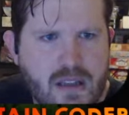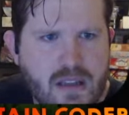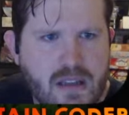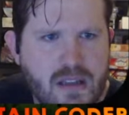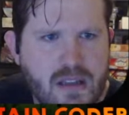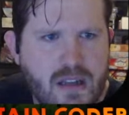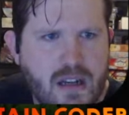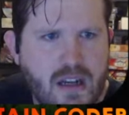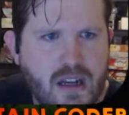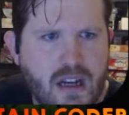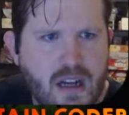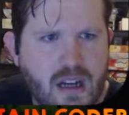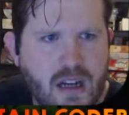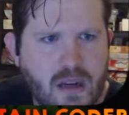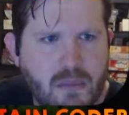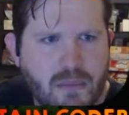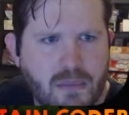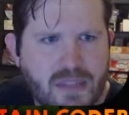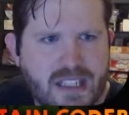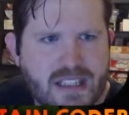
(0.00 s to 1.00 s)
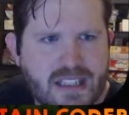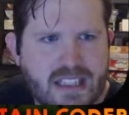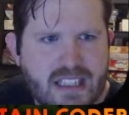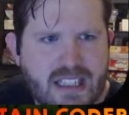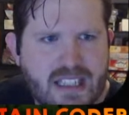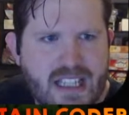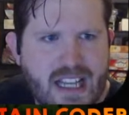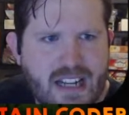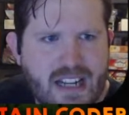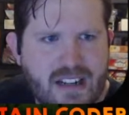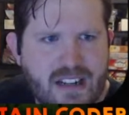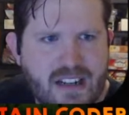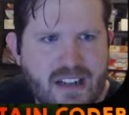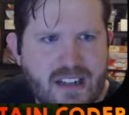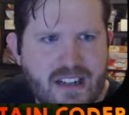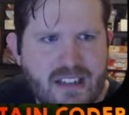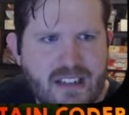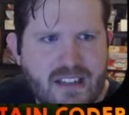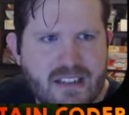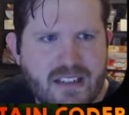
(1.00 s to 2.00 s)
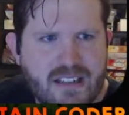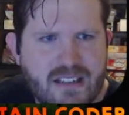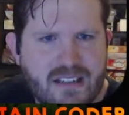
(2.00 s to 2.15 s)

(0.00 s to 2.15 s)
Get the letter.